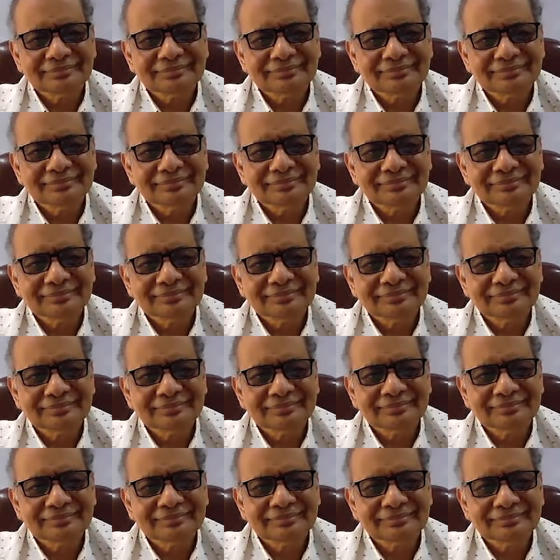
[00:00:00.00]

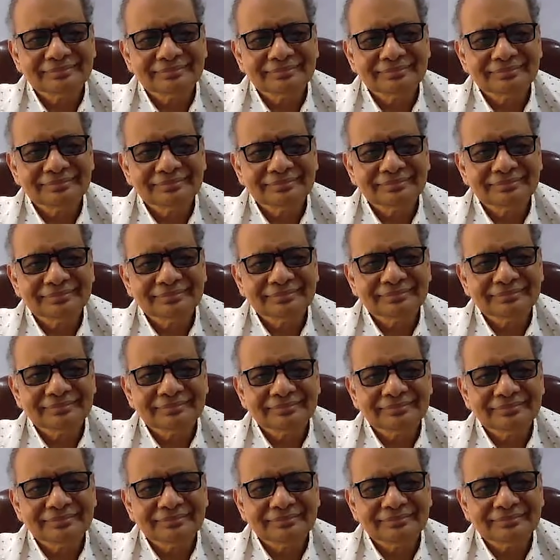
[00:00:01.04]

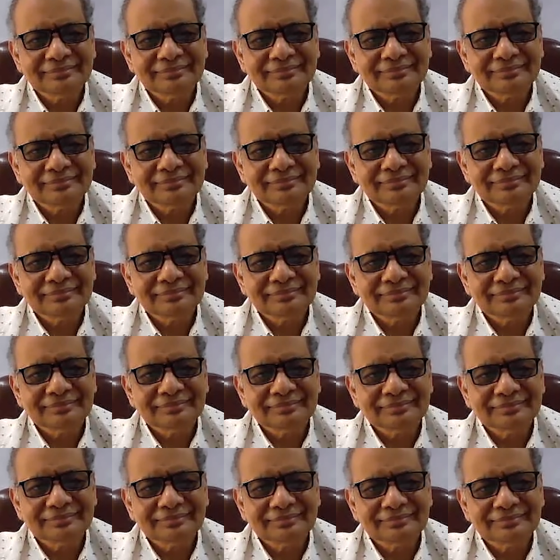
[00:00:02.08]

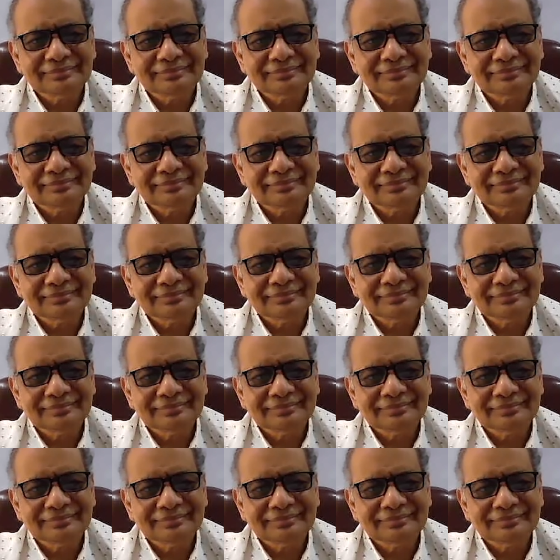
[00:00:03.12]
The person shown says nothing.